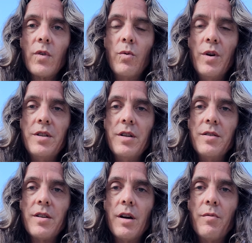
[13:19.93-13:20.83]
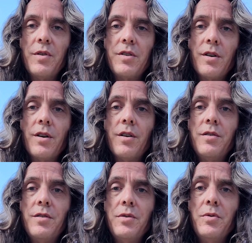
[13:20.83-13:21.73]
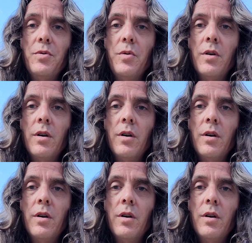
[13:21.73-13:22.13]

which is a return to